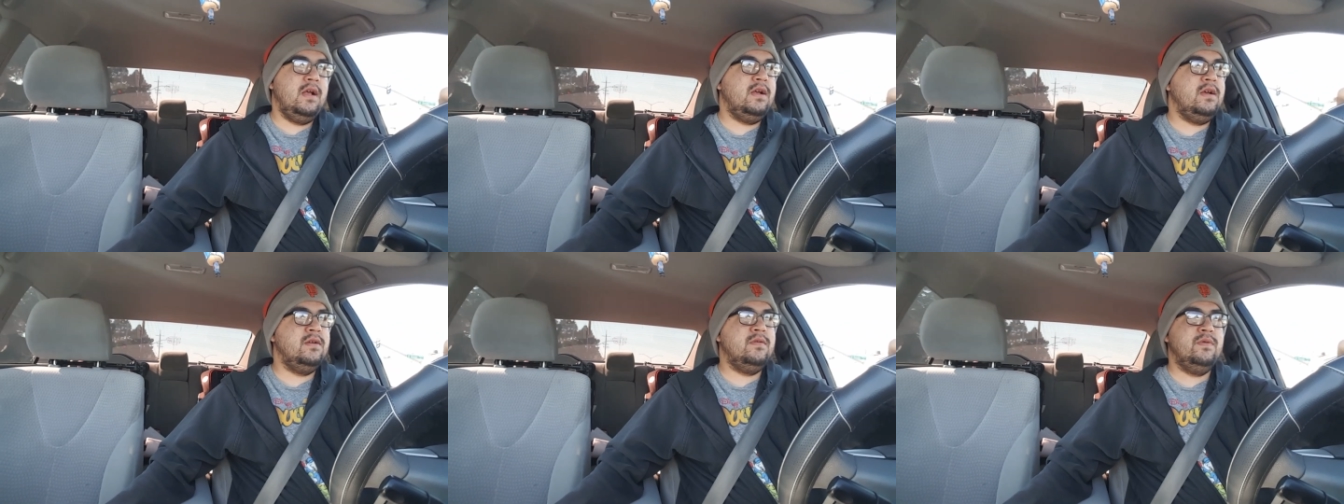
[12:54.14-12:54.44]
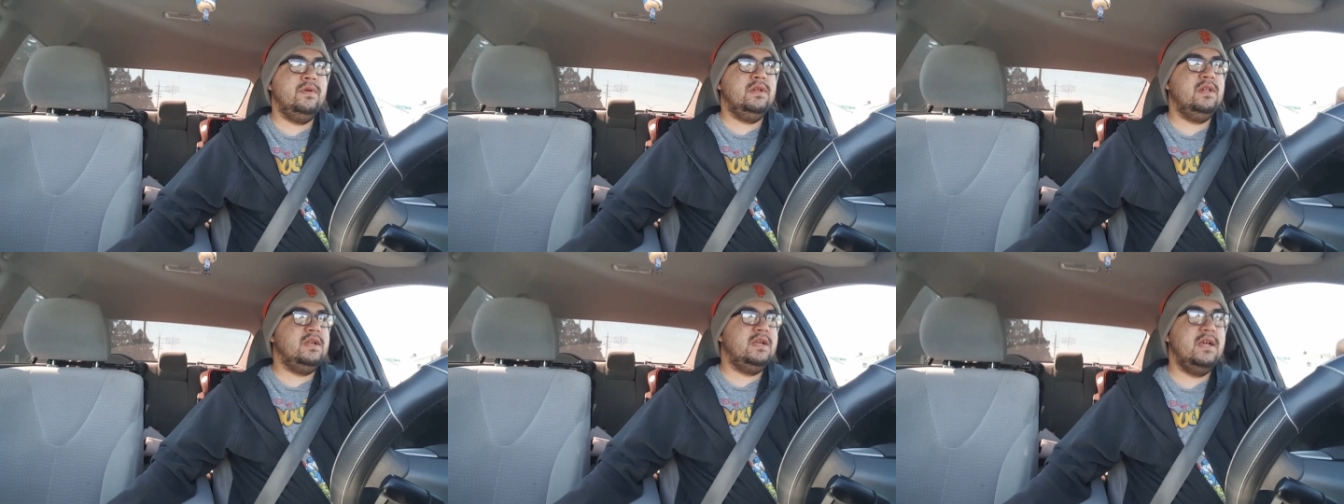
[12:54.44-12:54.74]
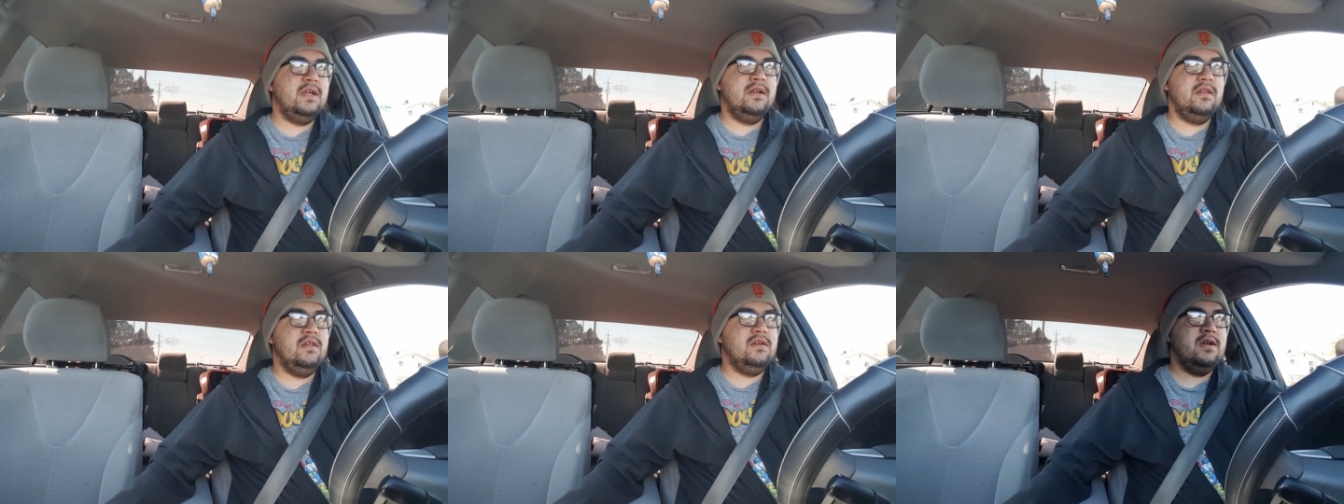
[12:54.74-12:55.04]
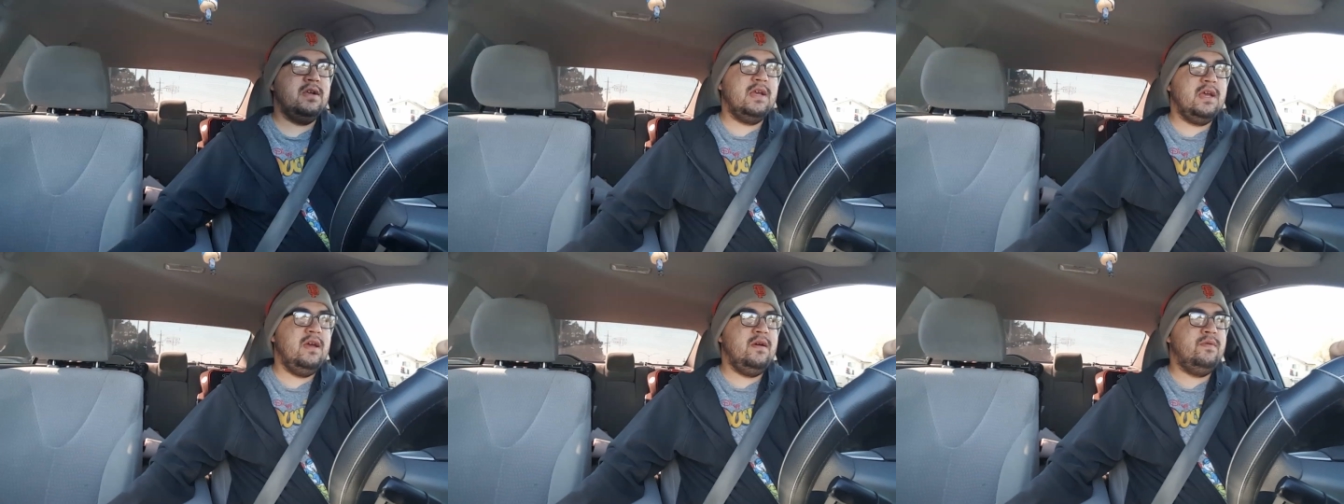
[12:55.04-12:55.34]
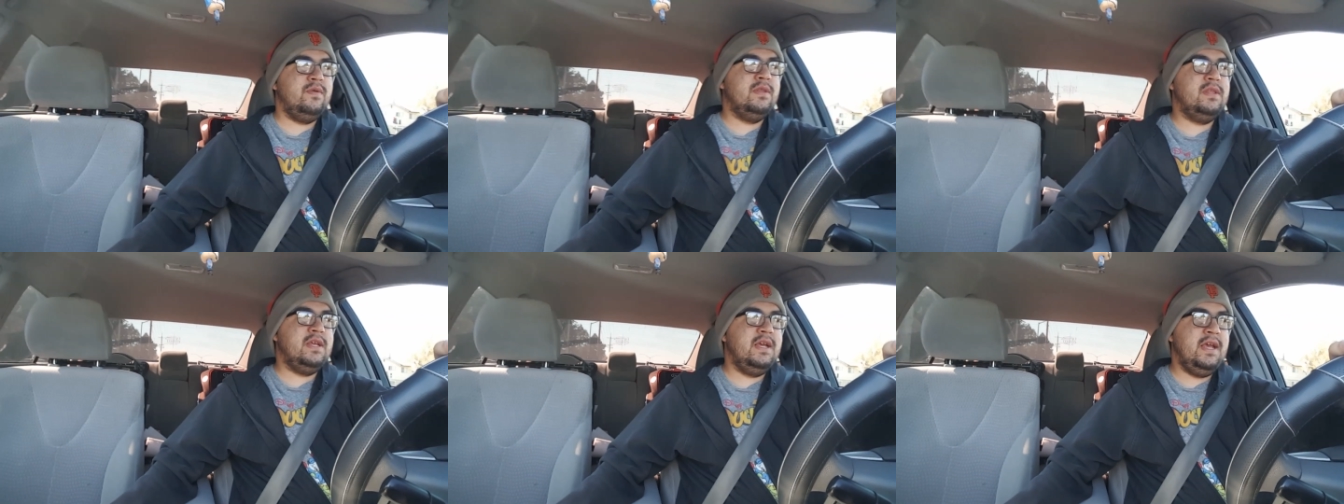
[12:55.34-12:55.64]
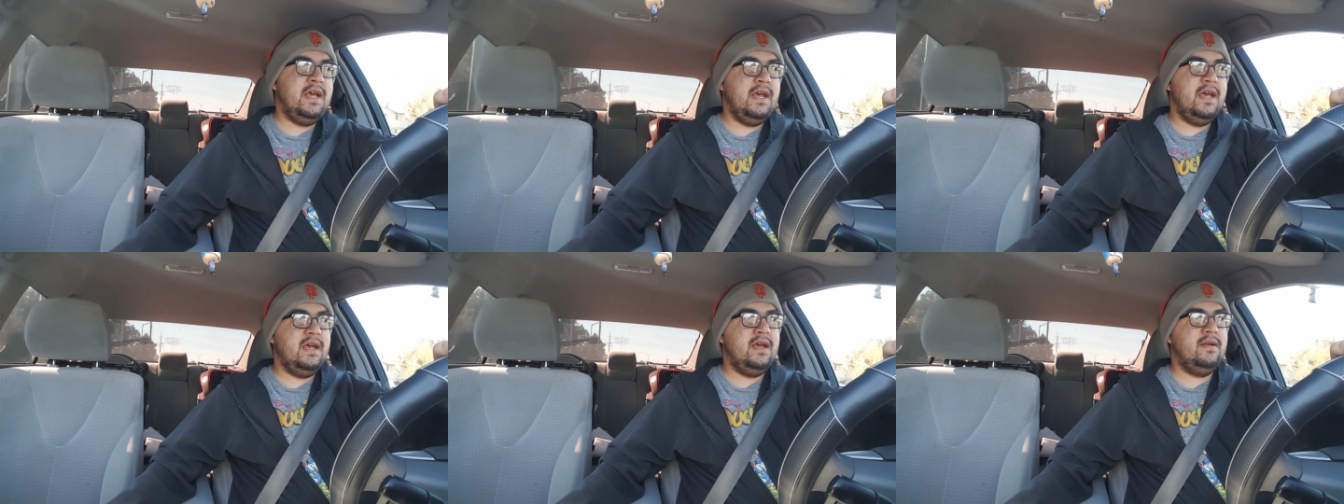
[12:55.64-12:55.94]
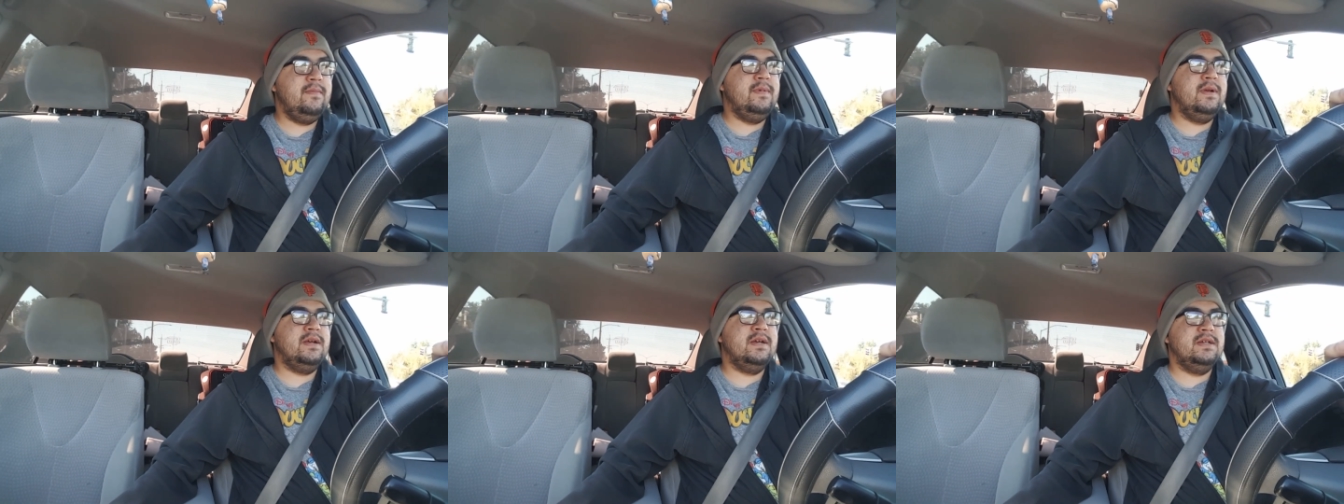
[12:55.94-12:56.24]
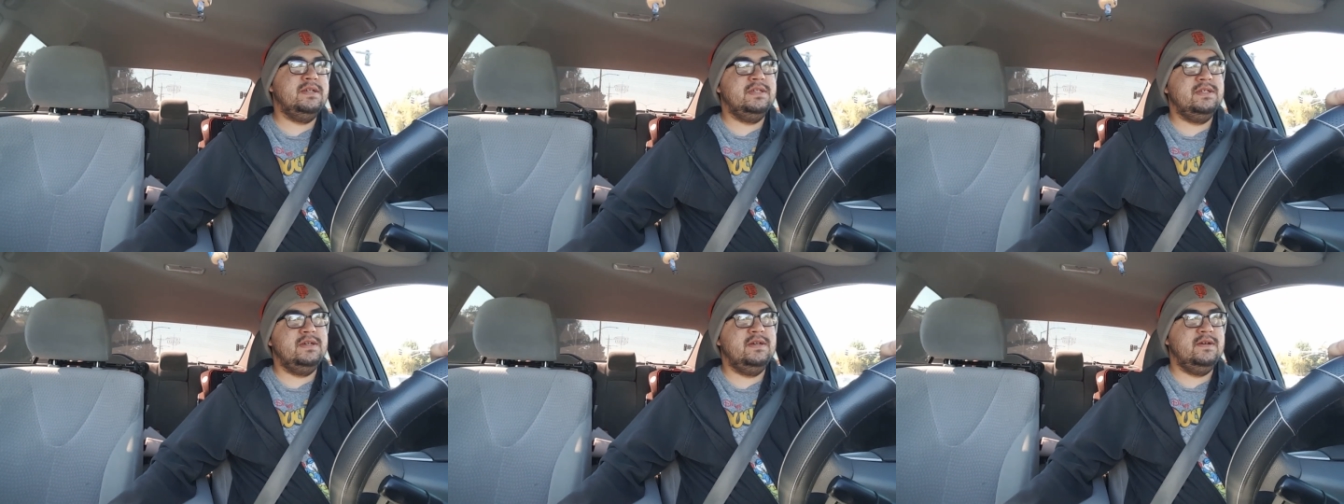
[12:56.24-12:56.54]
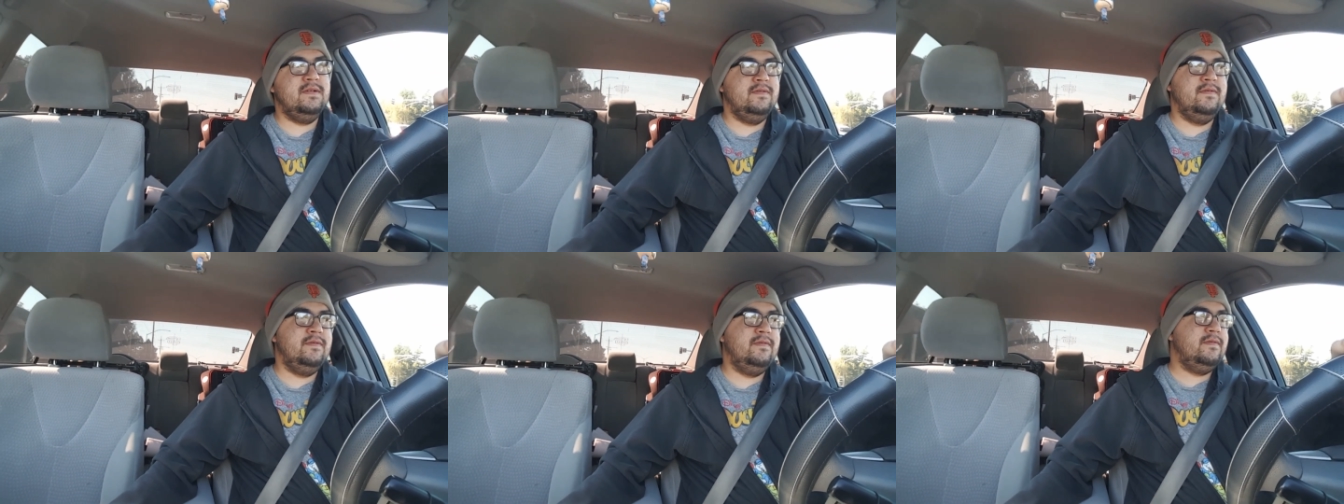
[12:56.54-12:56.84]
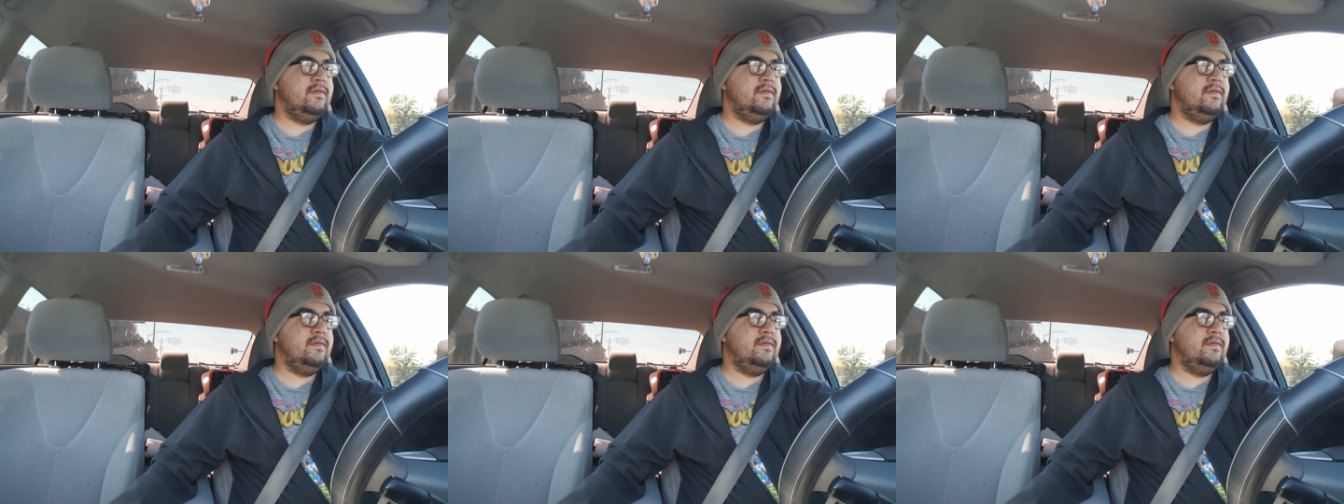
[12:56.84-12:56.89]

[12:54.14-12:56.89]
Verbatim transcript: couldn't really get a look at what they had because of